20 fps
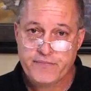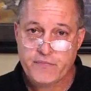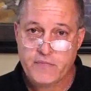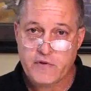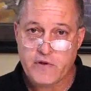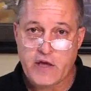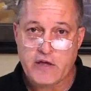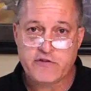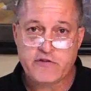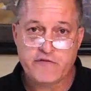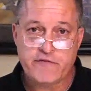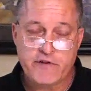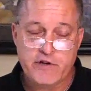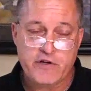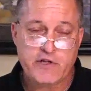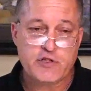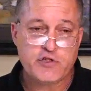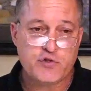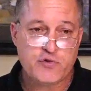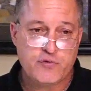that's a
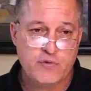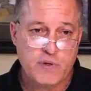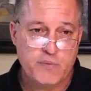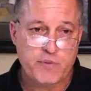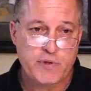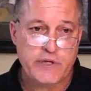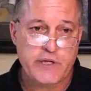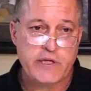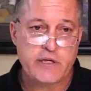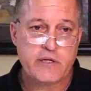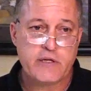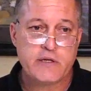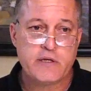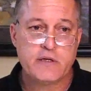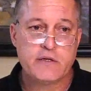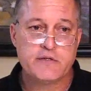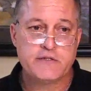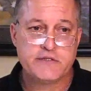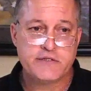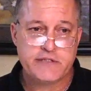very troubling
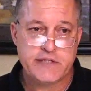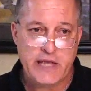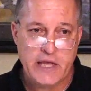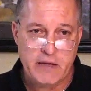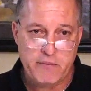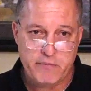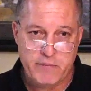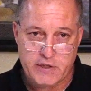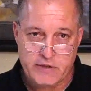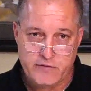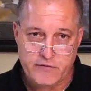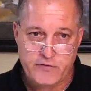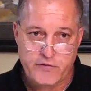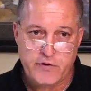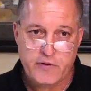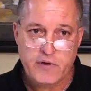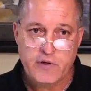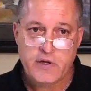statement.